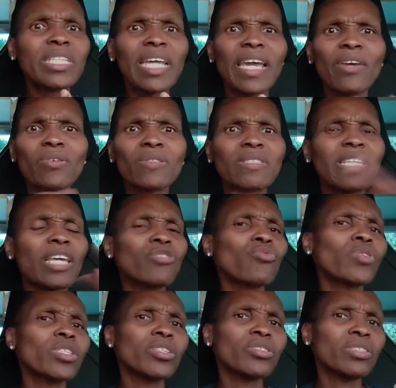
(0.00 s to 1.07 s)
day, or
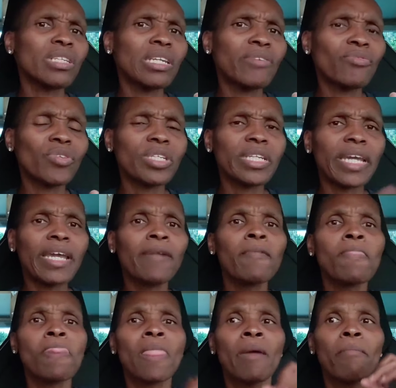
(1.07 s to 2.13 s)
schedule your delivery day,
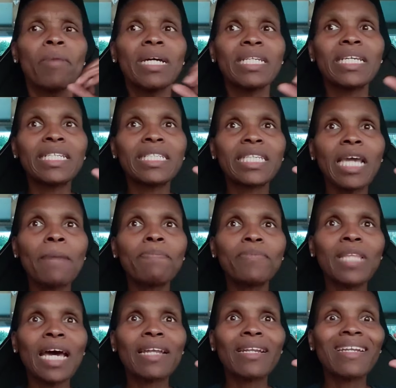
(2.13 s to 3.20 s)
but it kept
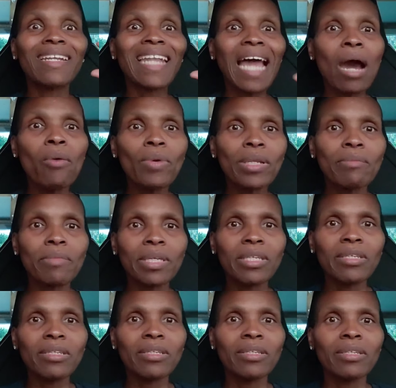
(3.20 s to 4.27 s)
not allowing
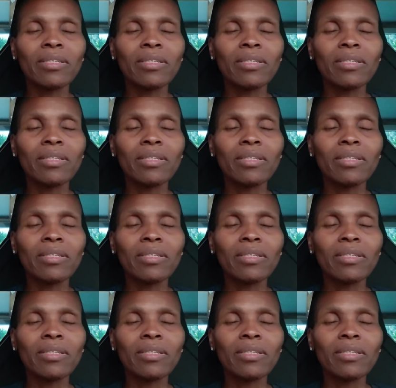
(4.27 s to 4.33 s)
me.